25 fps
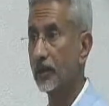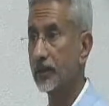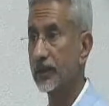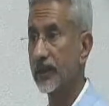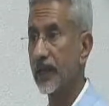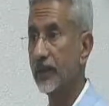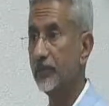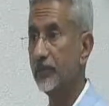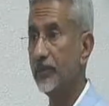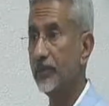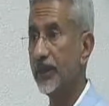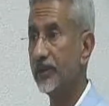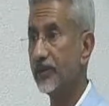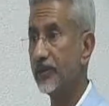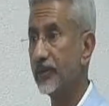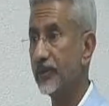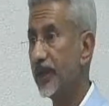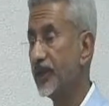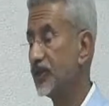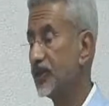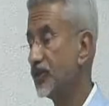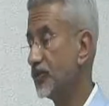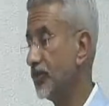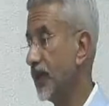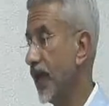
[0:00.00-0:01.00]
can be
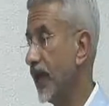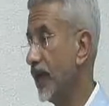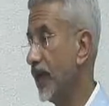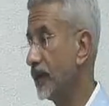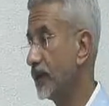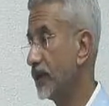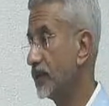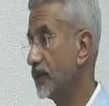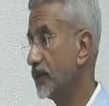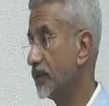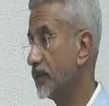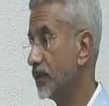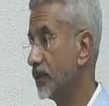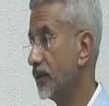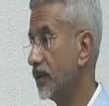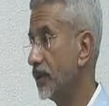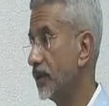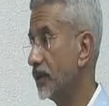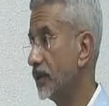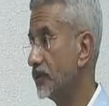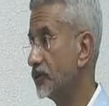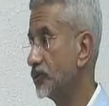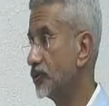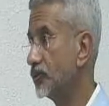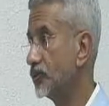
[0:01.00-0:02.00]
traced back
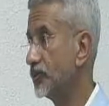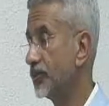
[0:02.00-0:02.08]
to